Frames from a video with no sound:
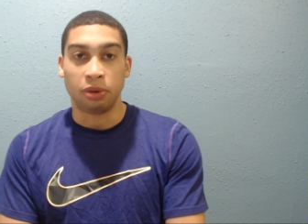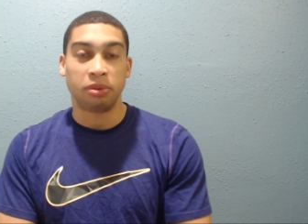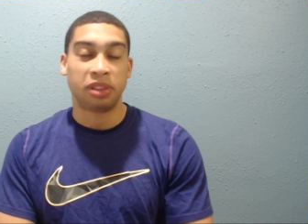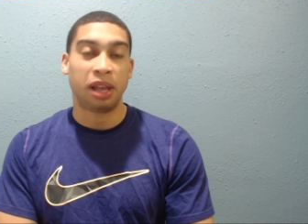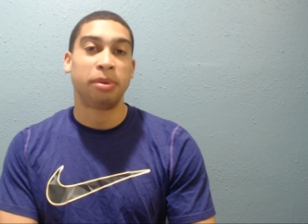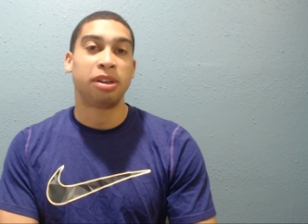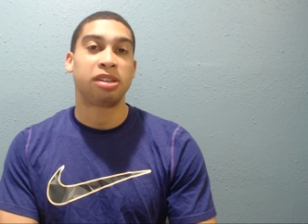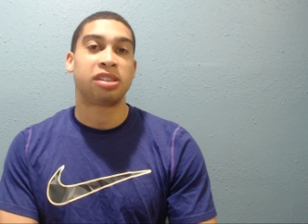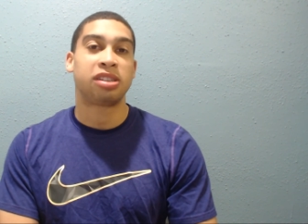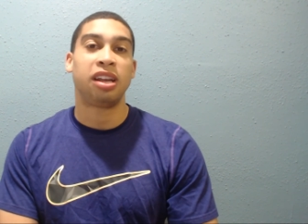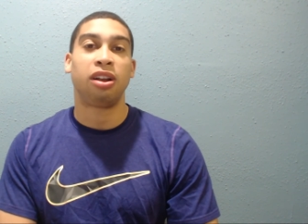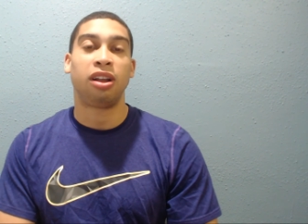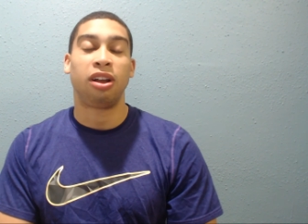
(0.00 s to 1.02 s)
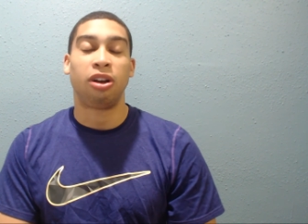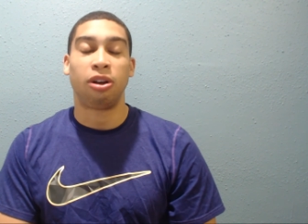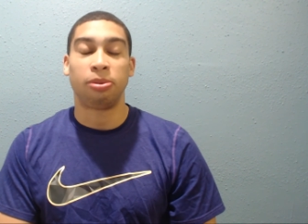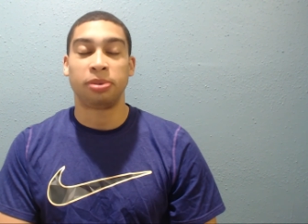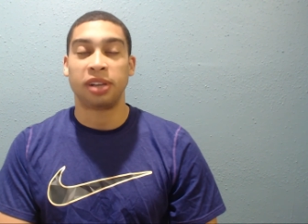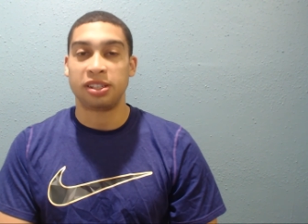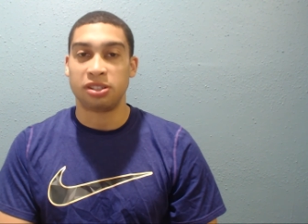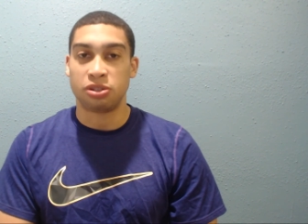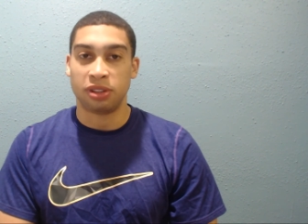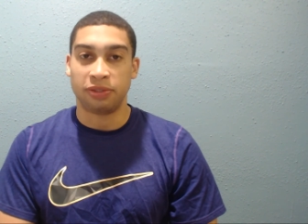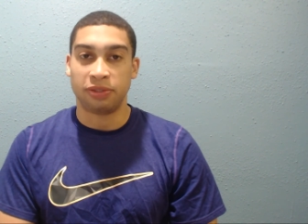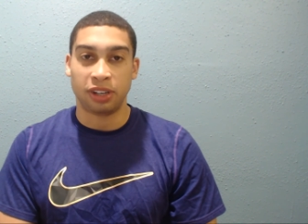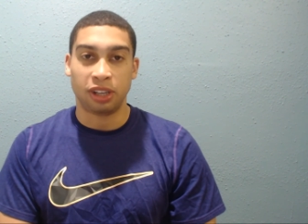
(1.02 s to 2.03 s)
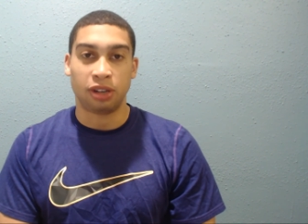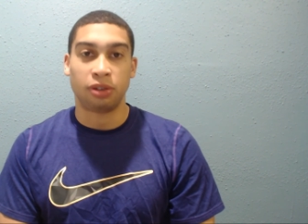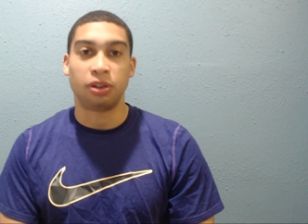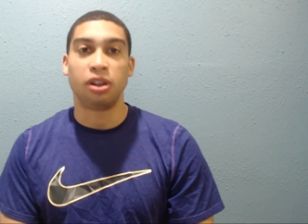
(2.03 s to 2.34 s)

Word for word: That being said, I hope you guys enjoyed the video.